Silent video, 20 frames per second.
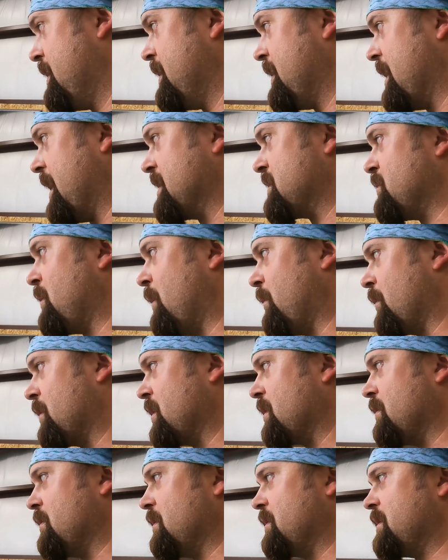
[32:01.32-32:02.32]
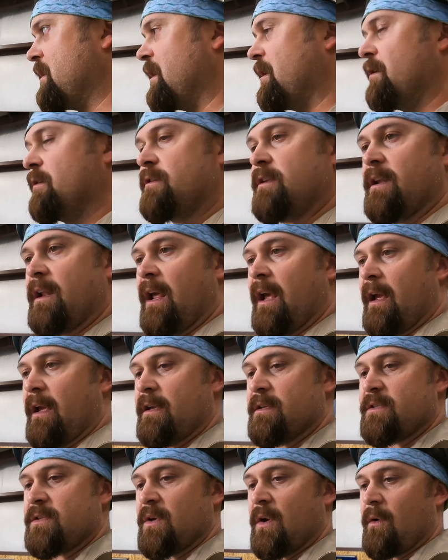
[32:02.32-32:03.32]
that's what we're doing here today.
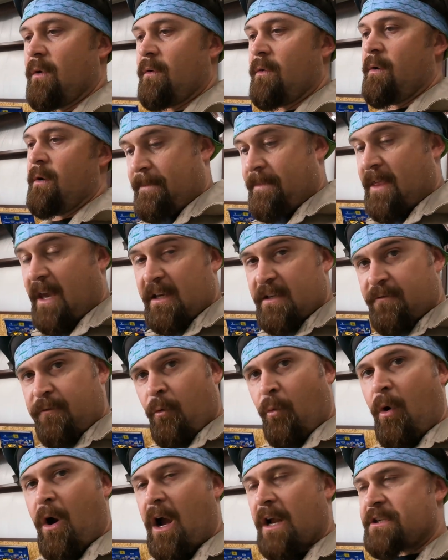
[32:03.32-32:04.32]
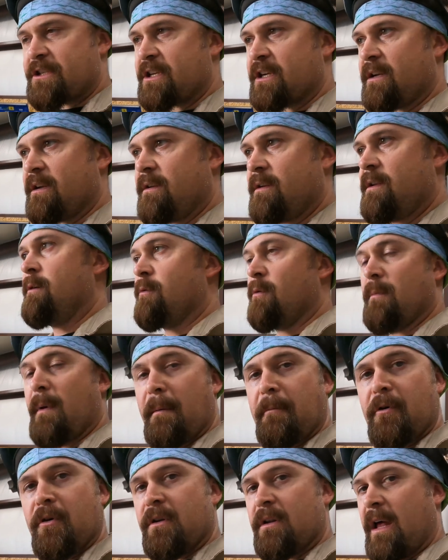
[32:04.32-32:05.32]
So thanks for watching.
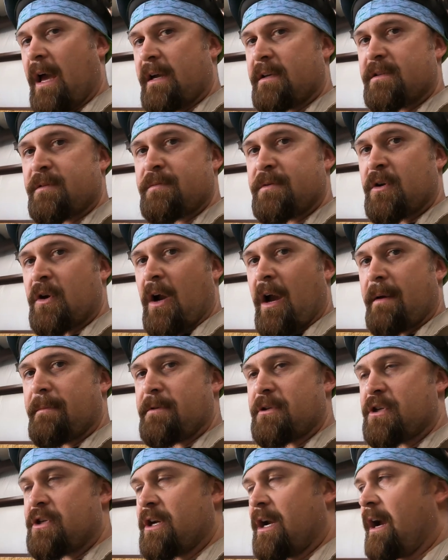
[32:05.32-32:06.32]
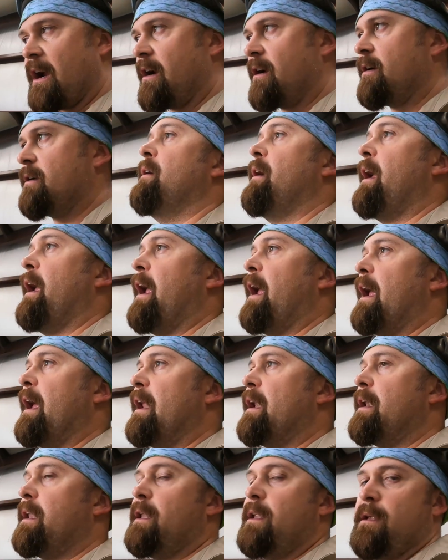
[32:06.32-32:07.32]
Remember to like, subscribe, and share,
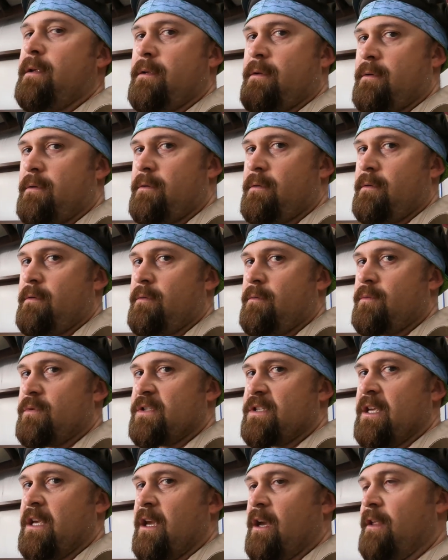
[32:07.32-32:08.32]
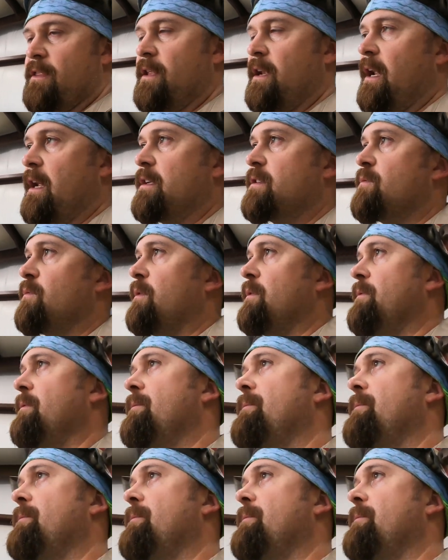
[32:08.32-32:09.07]
and see you on the next one.